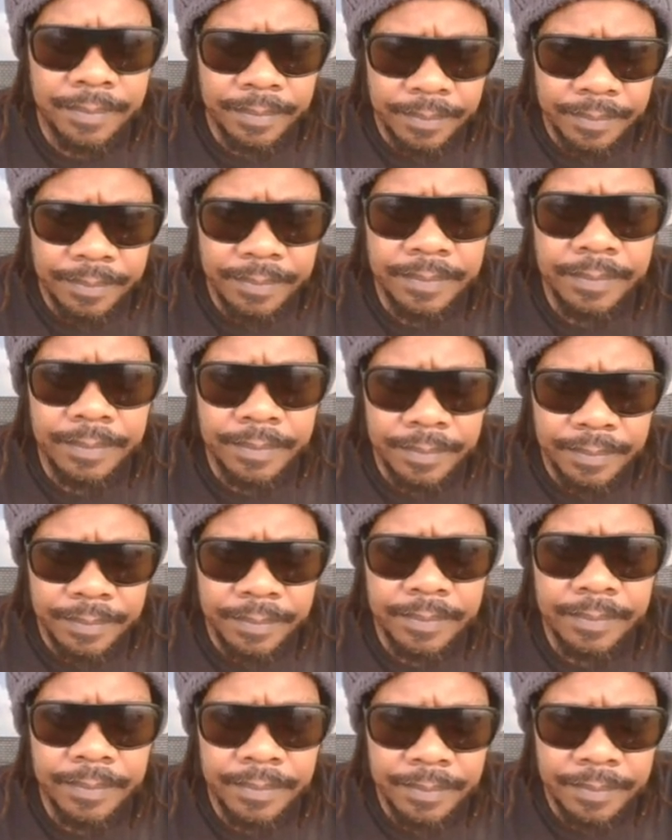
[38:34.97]

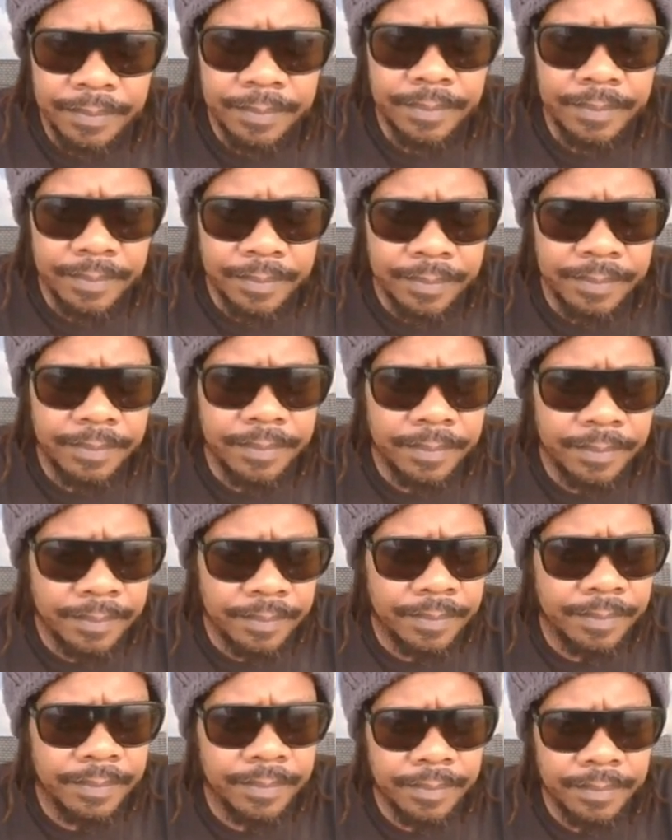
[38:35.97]

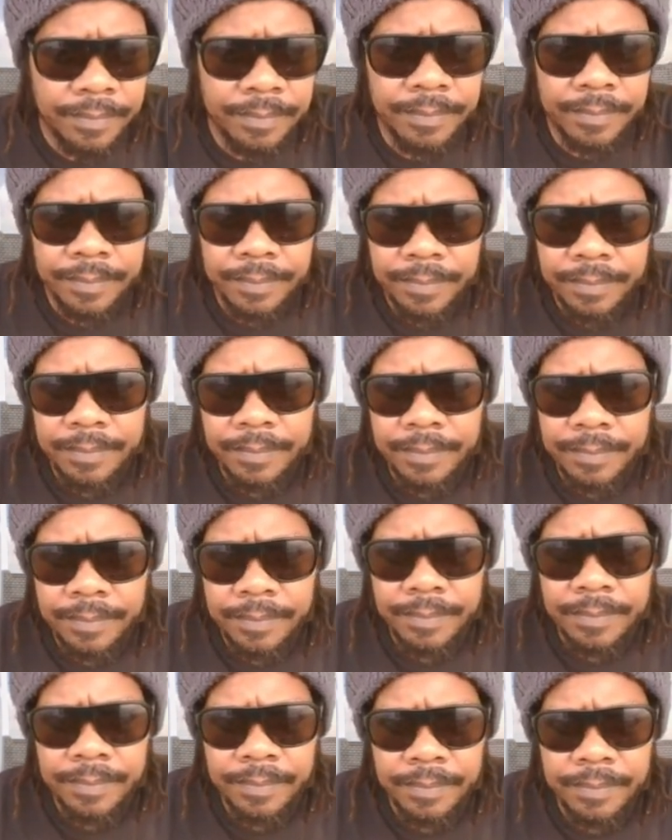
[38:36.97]

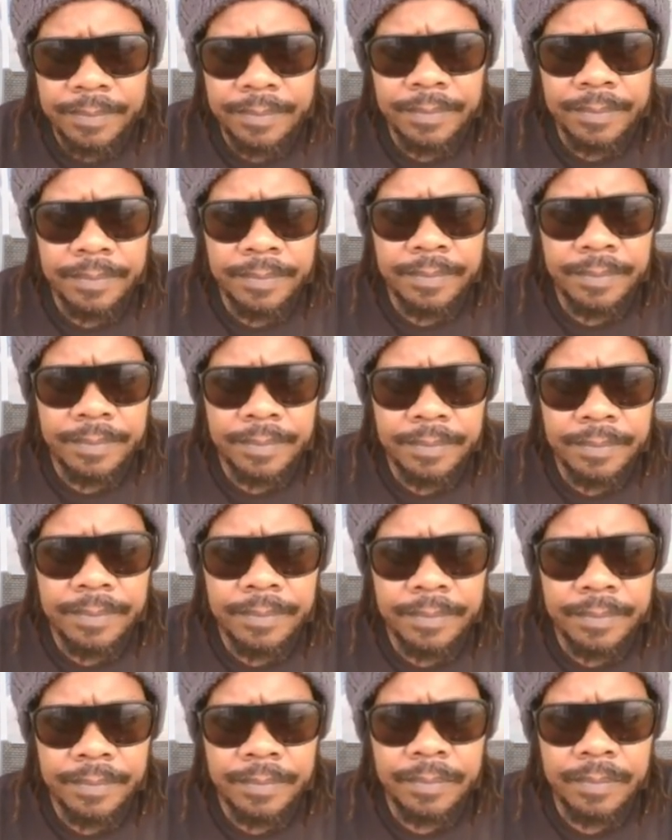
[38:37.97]

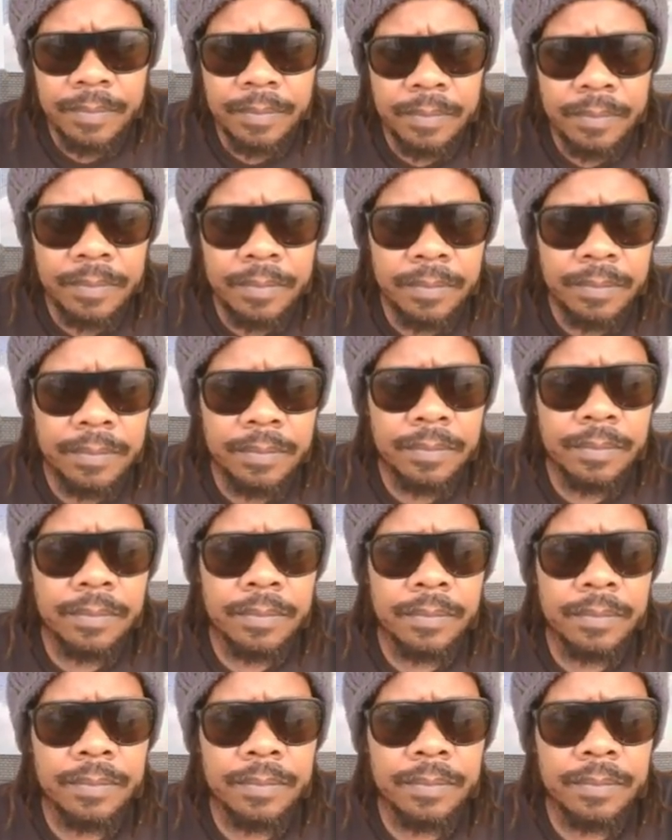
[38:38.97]
[no speech]